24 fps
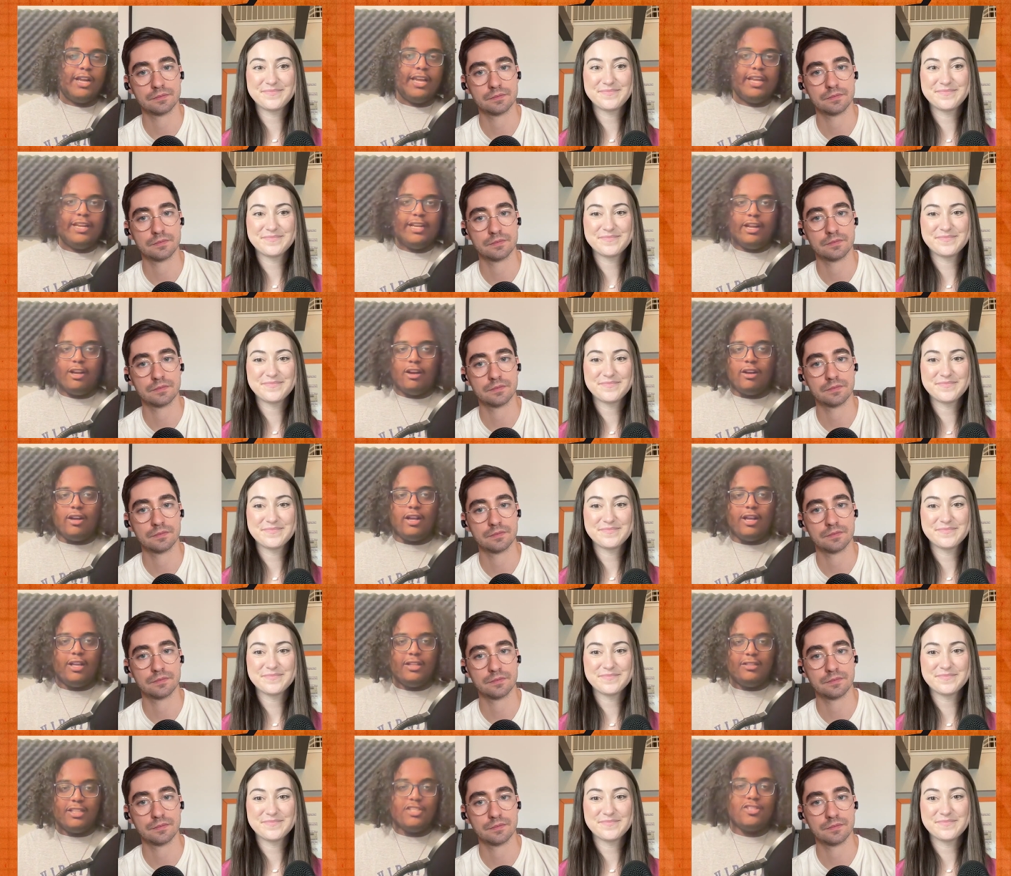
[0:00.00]
Speaker 1: our
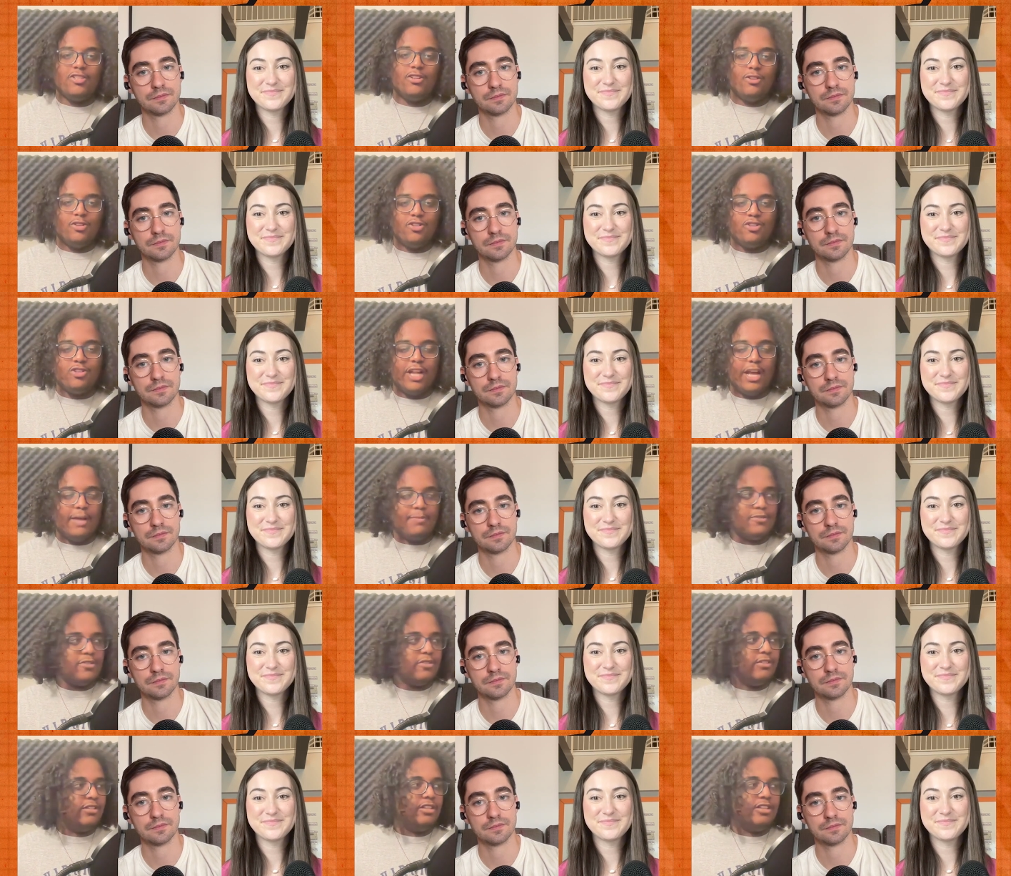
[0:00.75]
uh, listeners should
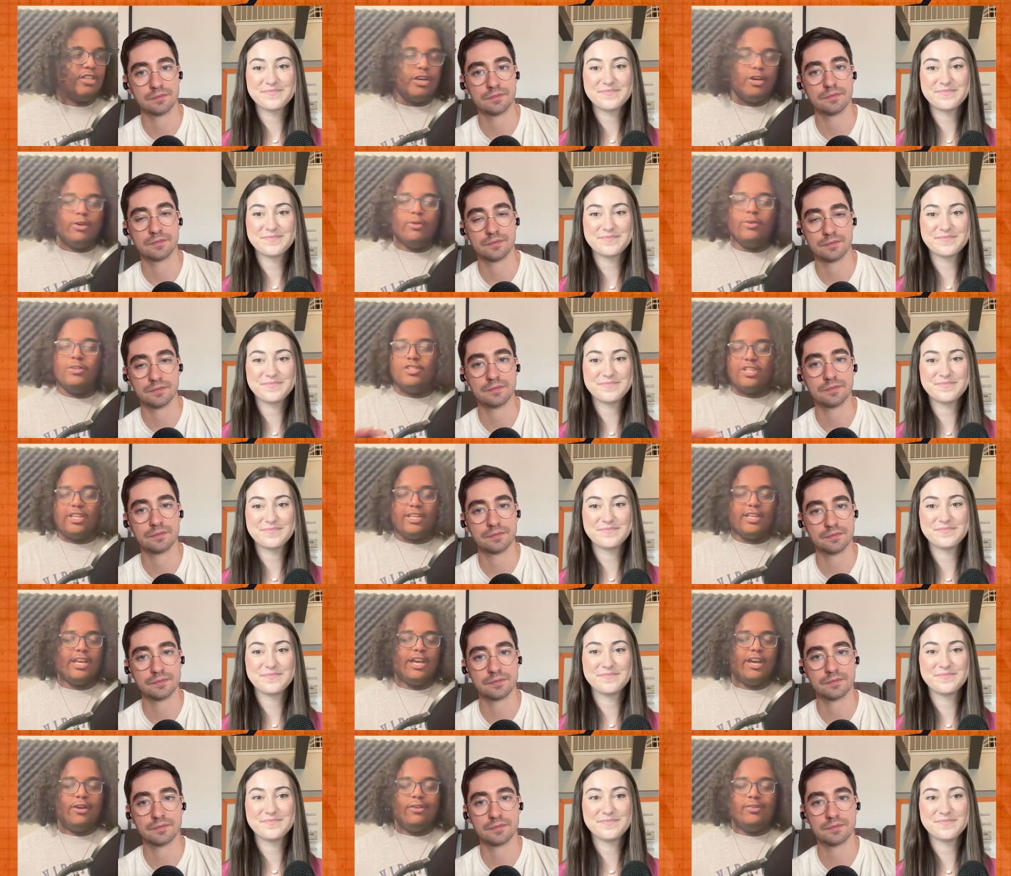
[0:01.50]
absolutely go and check
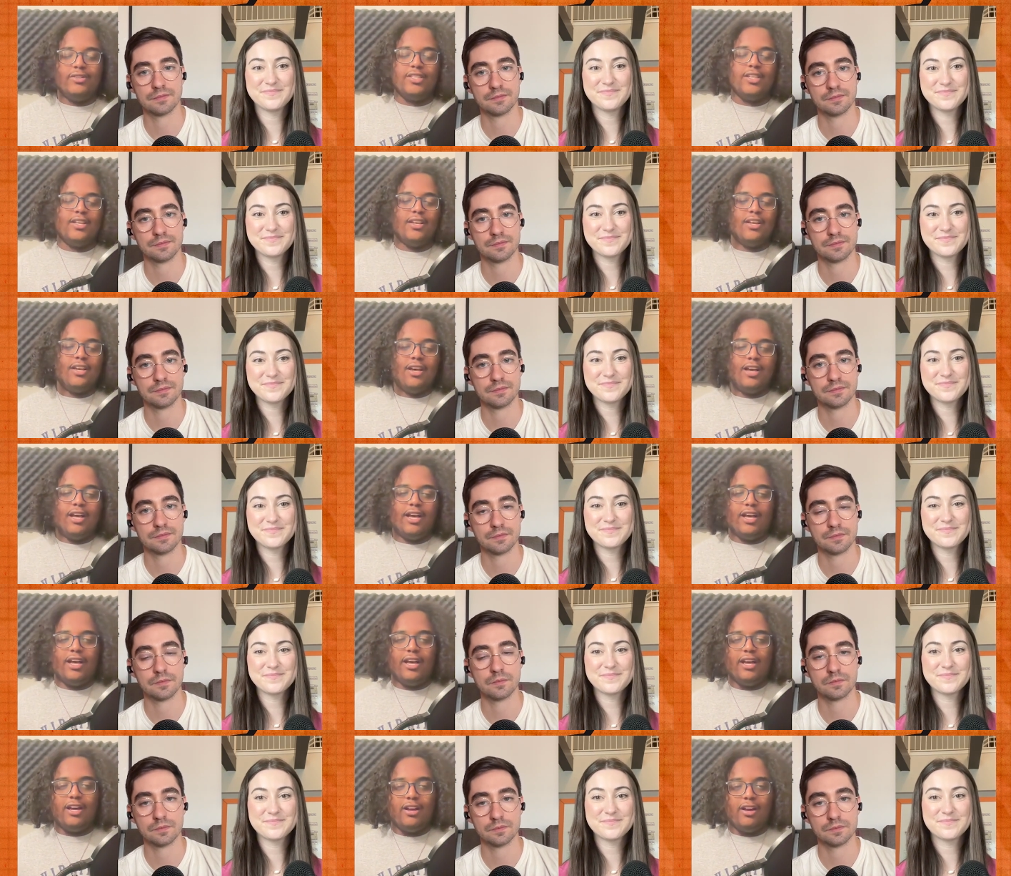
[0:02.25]
out
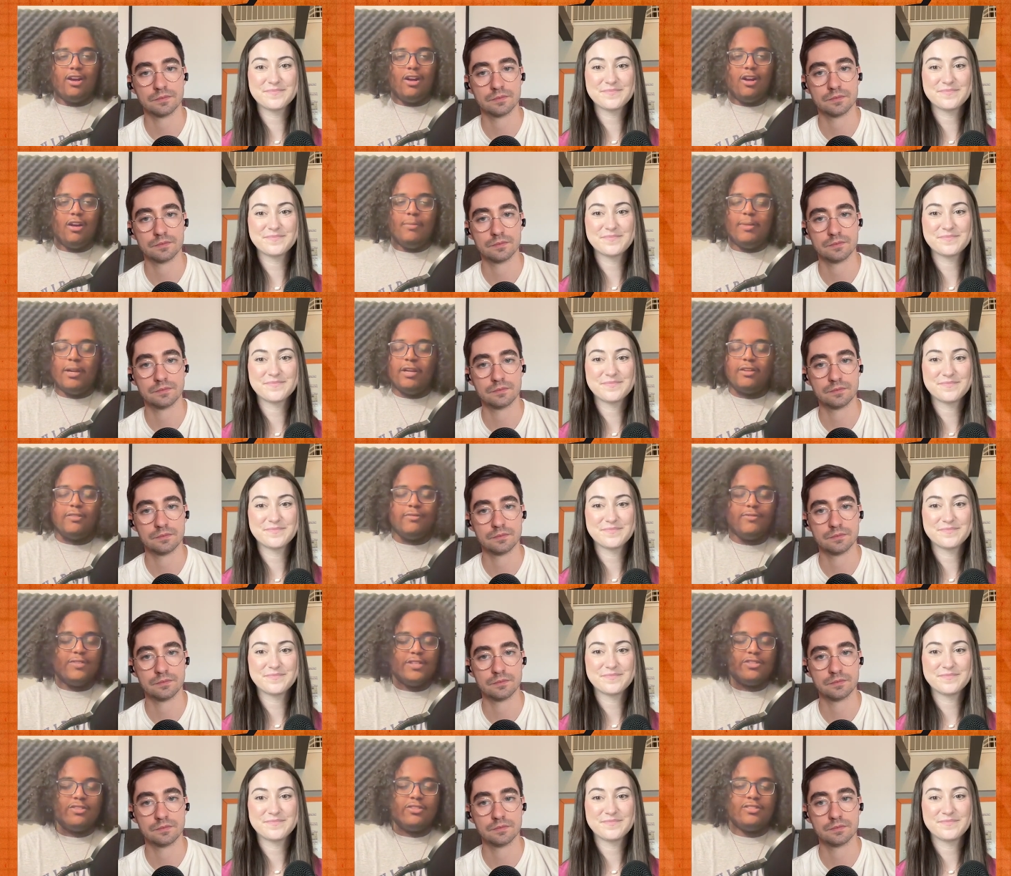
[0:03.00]
uh, our American
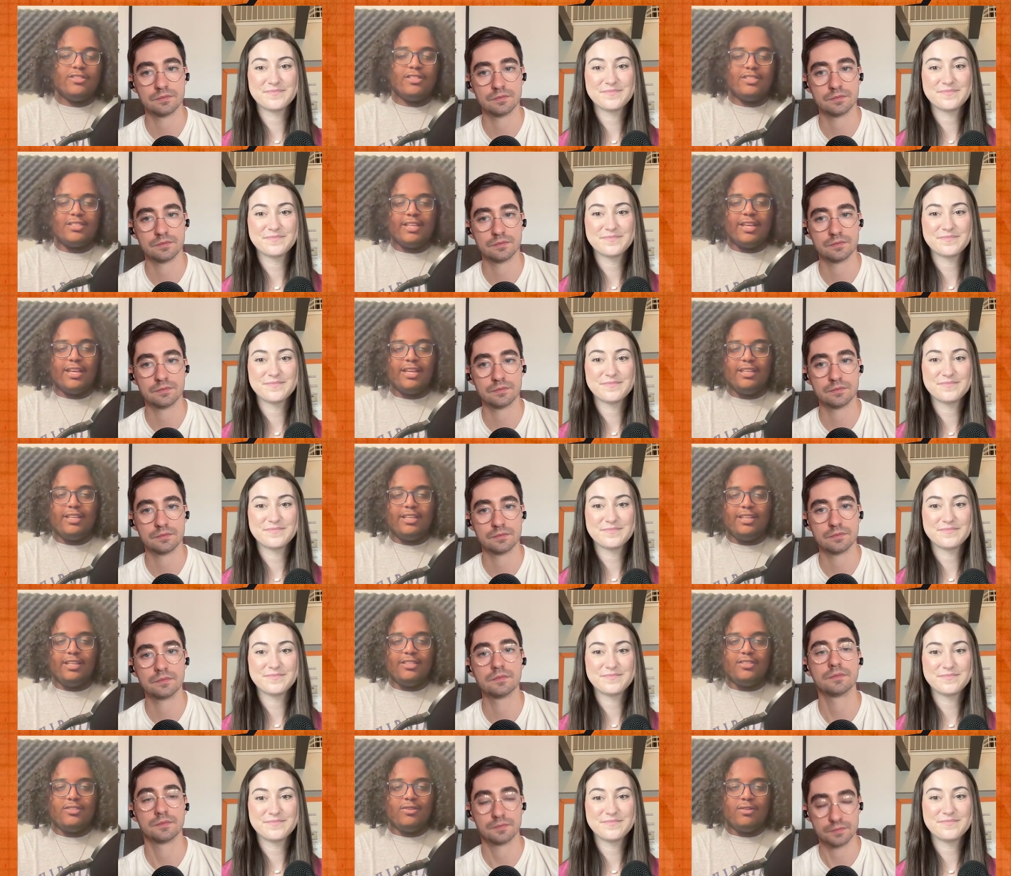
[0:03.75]
Physical
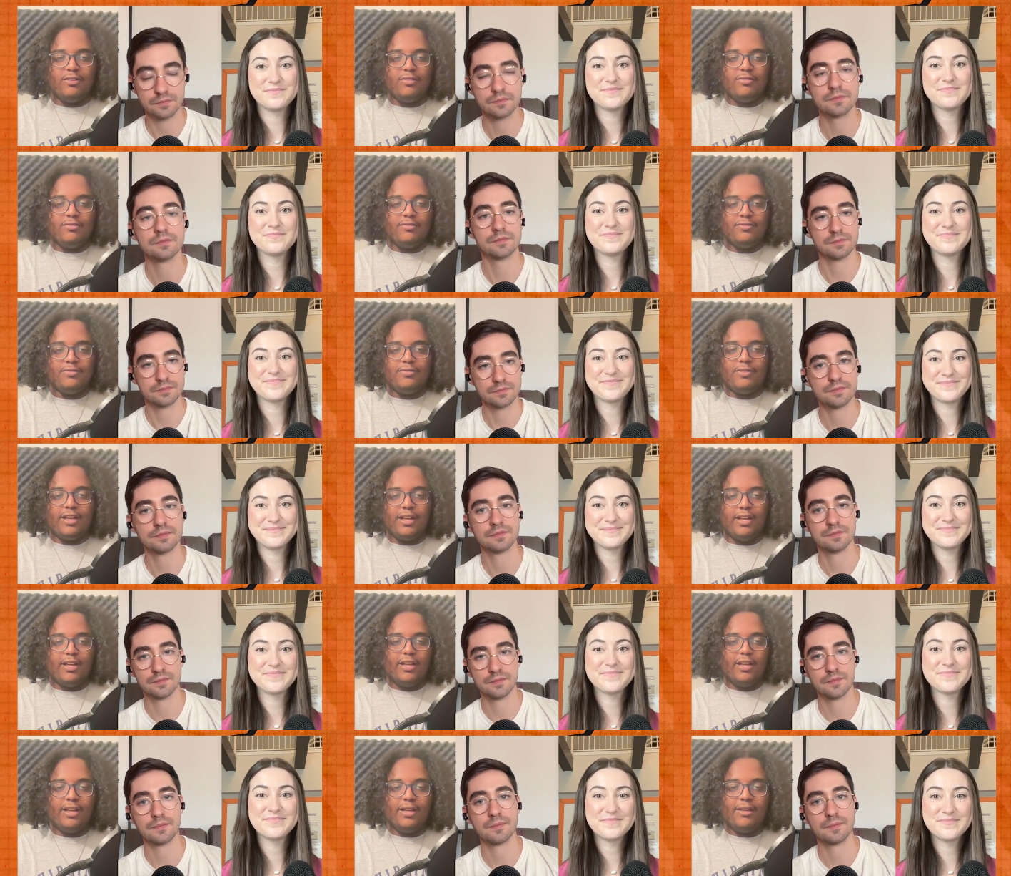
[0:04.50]
Society sort of
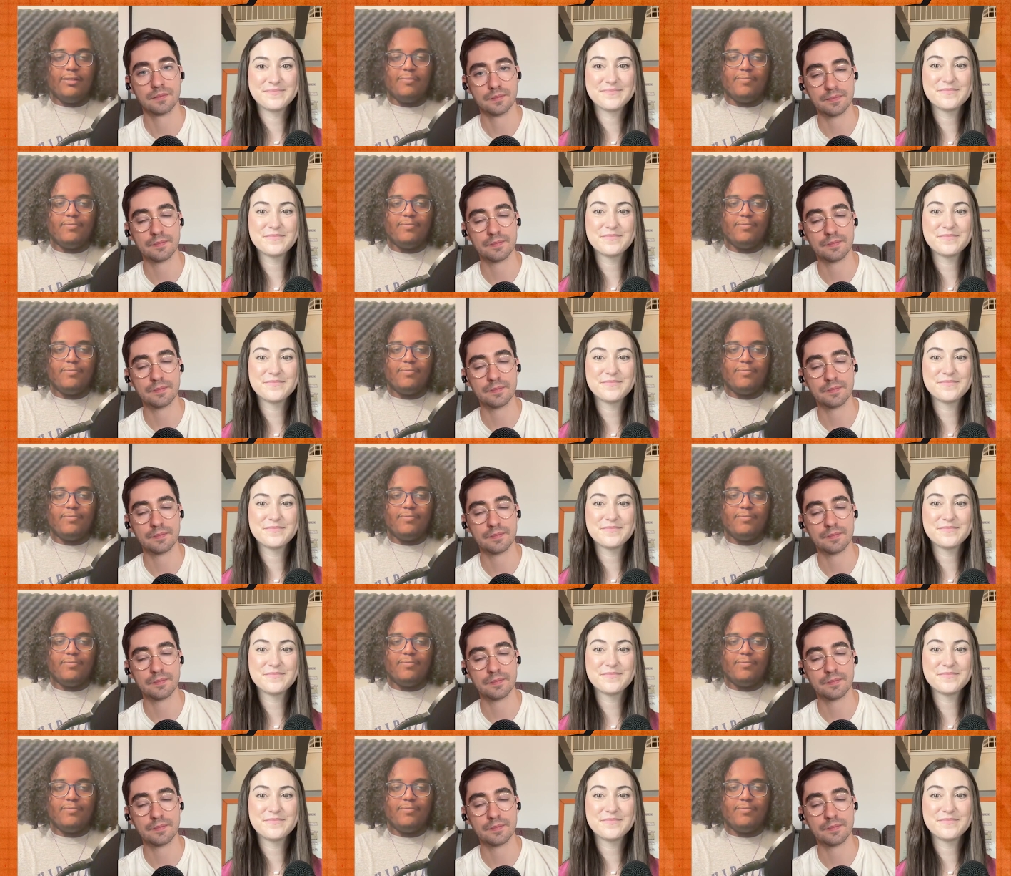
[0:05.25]
uh,